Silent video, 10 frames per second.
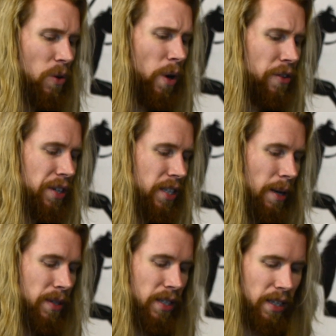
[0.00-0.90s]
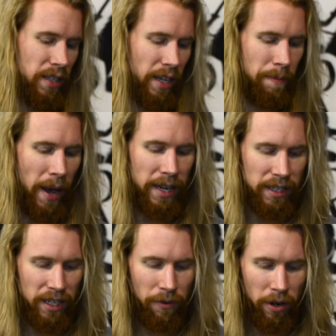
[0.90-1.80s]
weathering substances like paint and
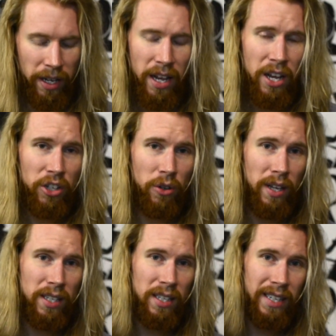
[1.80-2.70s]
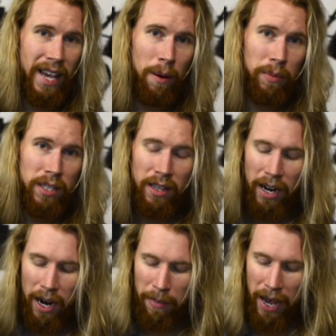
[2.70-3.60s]
stuff on it. So this is a gambeson that
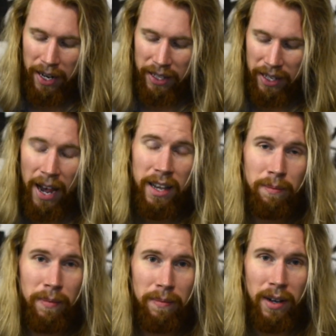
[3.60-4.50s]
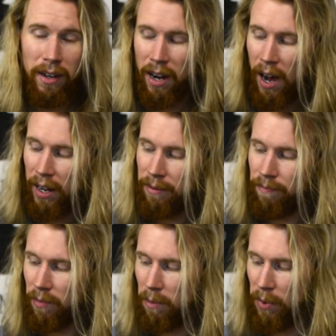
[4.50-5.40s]
I made. It is a cotton
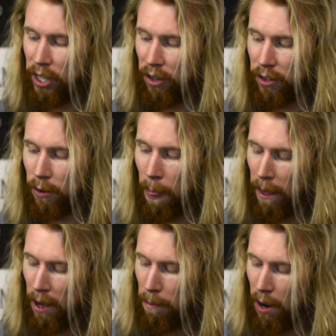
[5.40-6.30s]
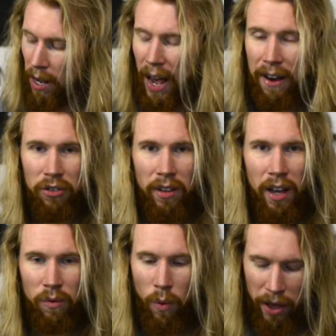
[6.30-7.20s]
material, but after a
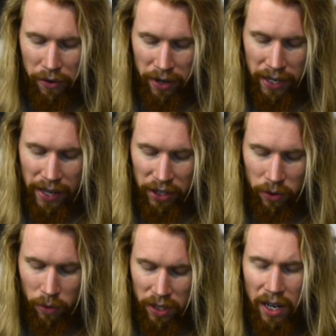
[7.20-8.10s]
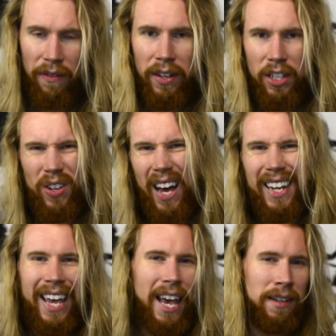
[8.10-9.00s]
lot of weathering and that sort of stuff, you kind
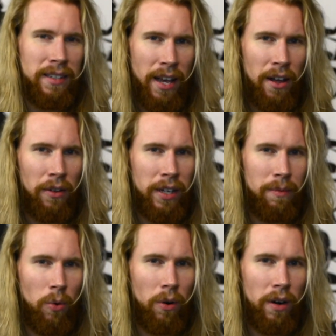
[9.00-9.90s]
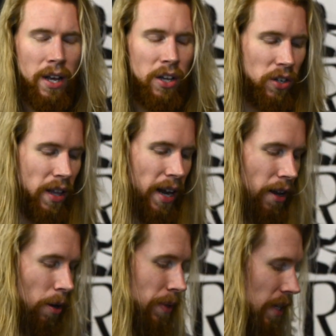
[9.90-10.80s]
of can't tell anymore. So that
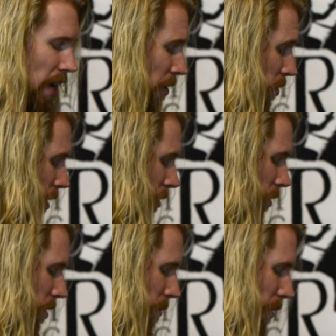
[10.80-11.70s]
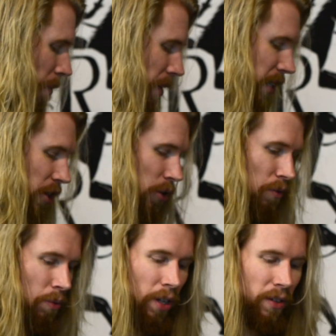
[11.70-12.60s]
helps. There's also some companies that use a
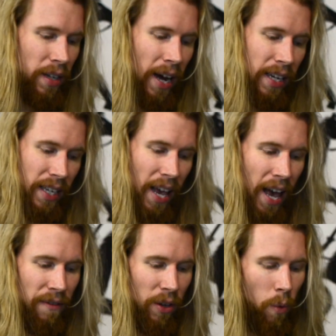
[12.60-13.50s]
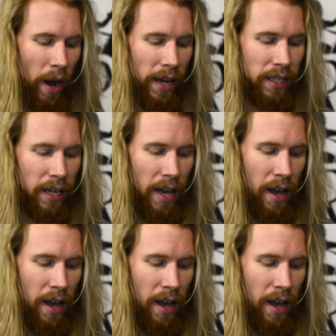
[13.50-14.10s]
real nice heavyweight